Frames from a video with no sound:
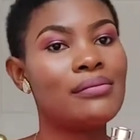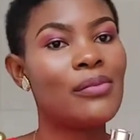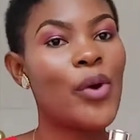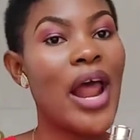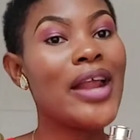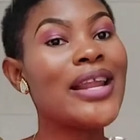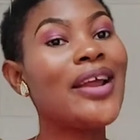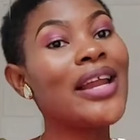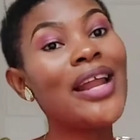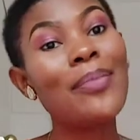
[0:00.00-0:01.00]
when I
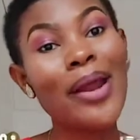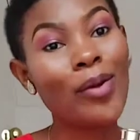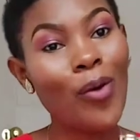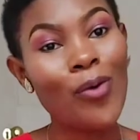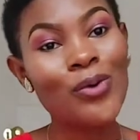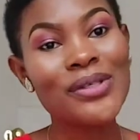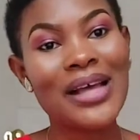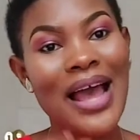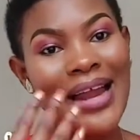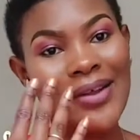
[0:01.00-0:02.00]
neglect my knuckles,
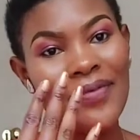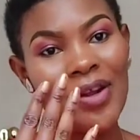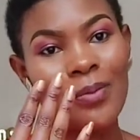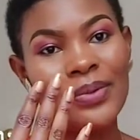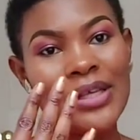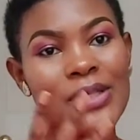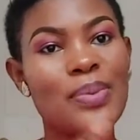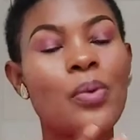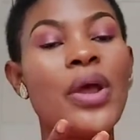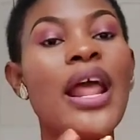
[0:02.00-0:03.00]
I develop this.
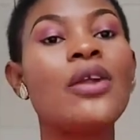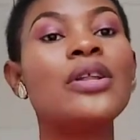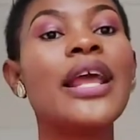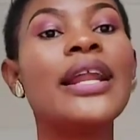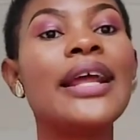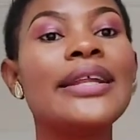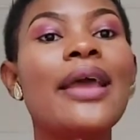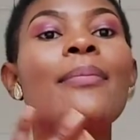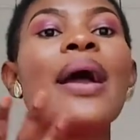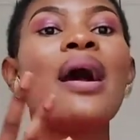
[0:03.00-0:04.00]
But when I don't neglect
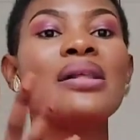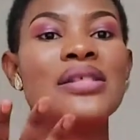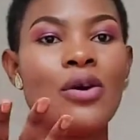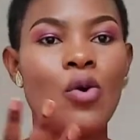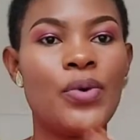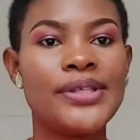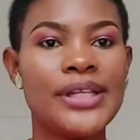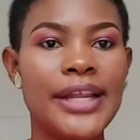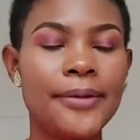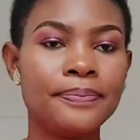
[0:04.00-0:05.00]
them, my hands are always
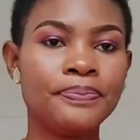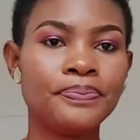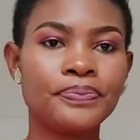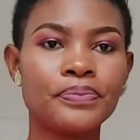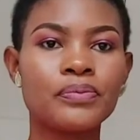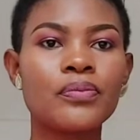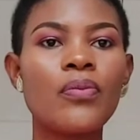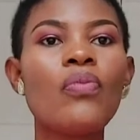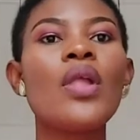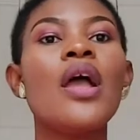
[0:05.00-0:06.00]
clean.
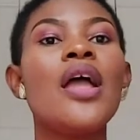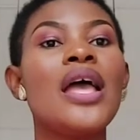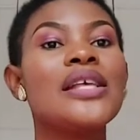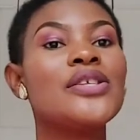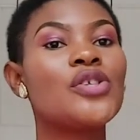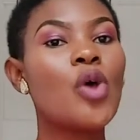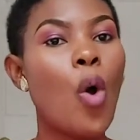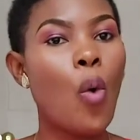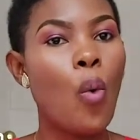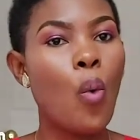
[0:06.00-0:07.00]

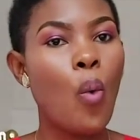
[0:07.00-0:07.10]
So